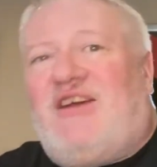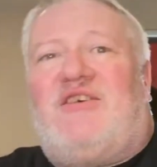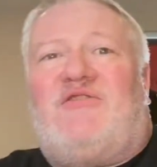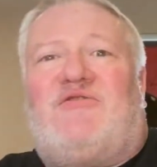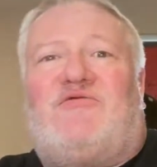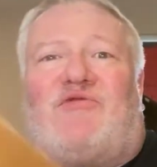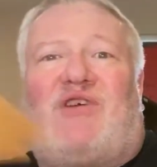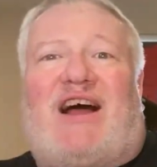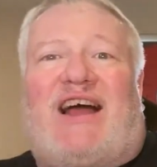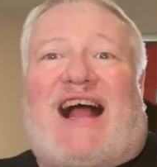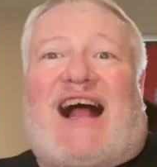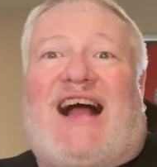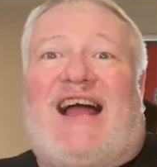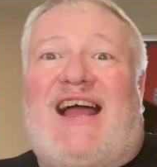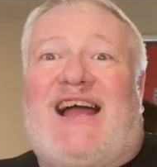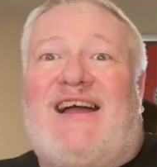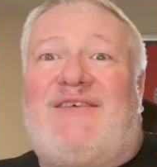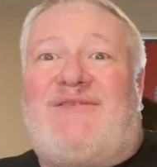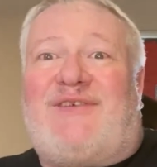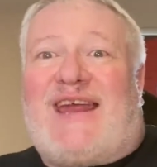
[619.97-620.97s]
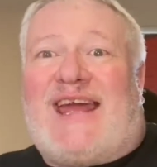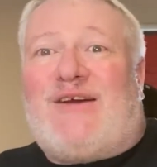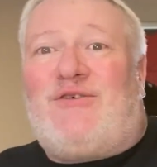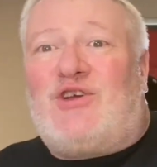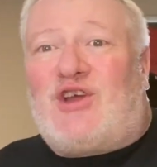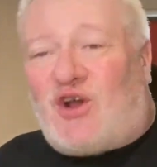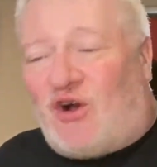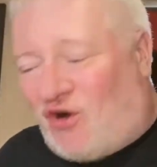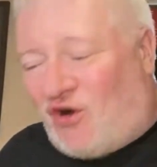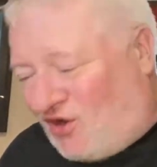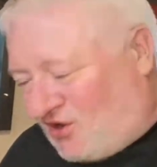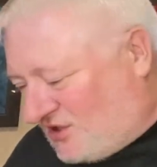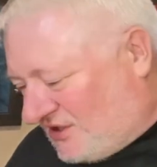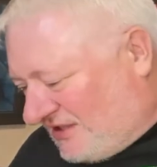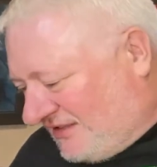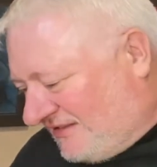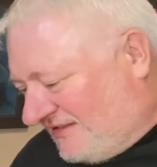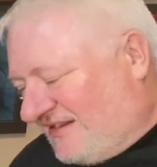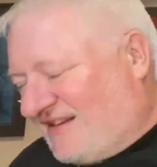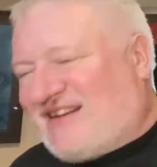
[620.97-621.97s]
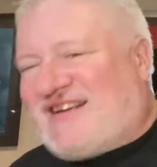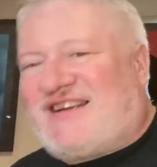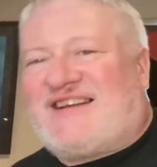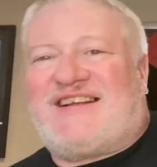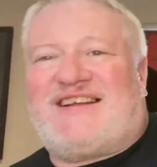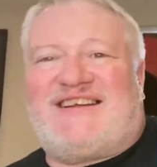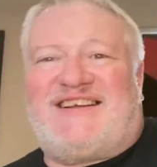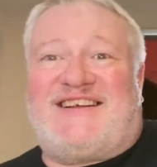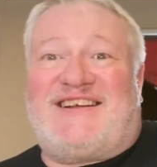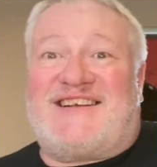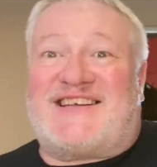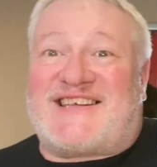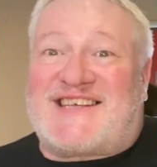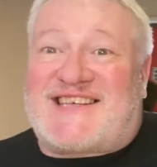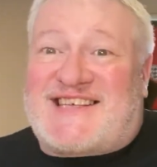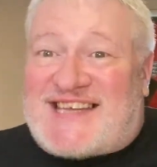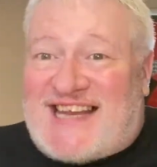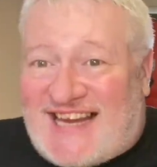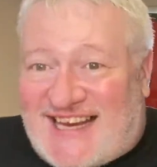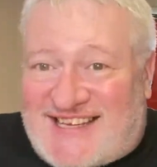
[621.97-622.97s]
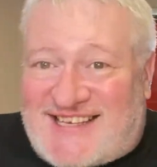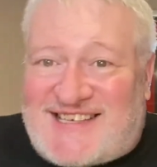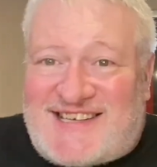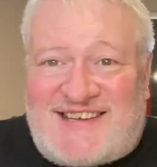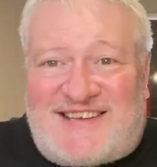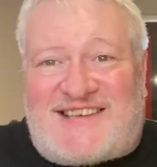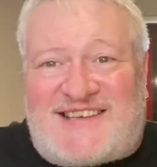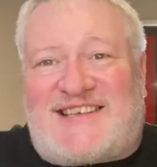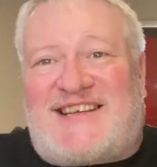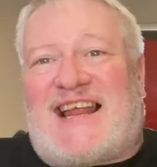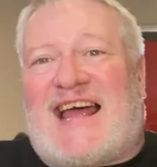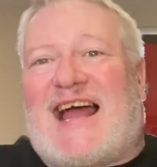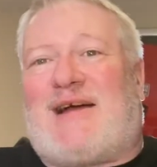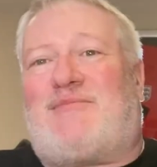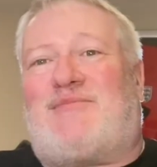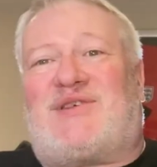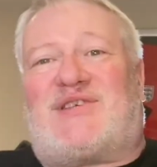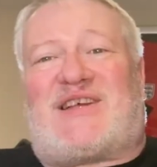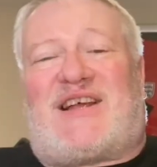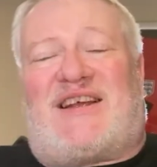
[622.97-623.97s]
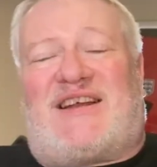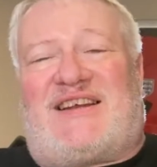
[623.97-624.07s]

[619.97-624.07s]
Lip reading: Right, I have now got 6 slabs.